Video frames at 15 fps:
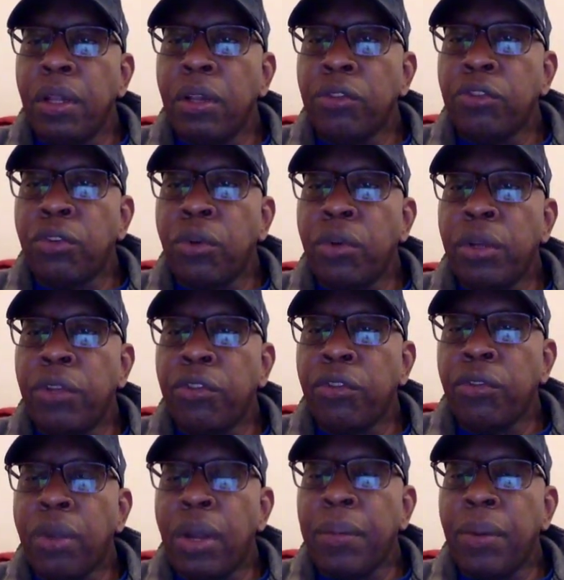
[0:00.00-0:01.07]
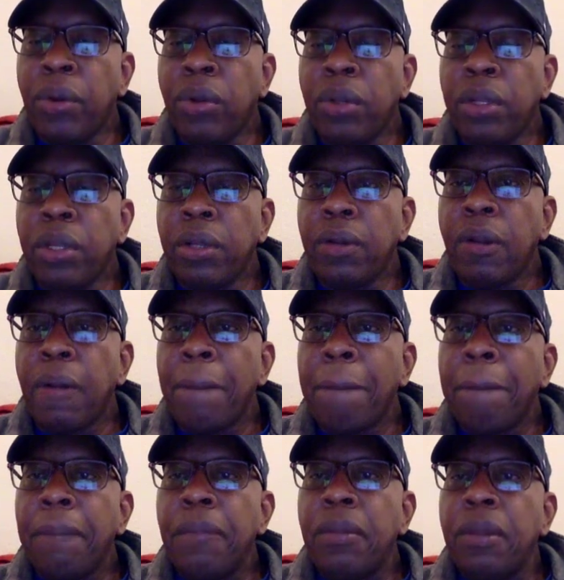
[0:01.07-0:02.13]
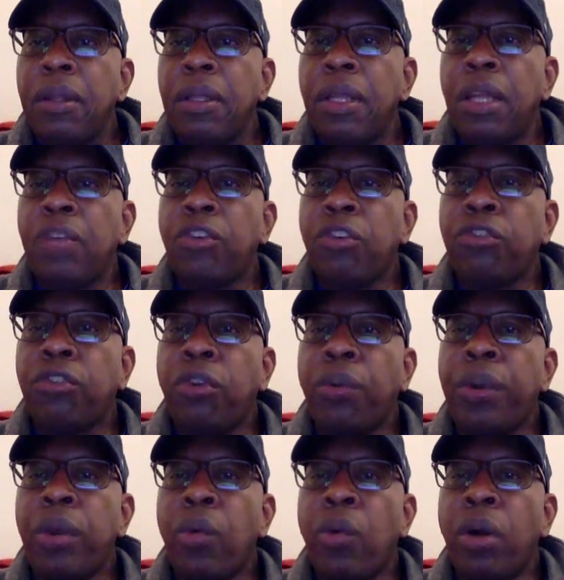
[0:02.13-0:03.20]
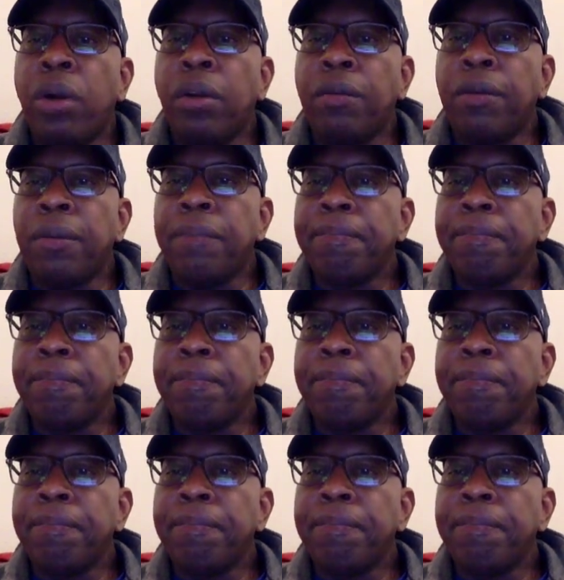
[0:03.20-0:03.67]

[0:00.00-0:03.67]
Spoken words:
show Instagram earlier. Yeah, just showing one of them.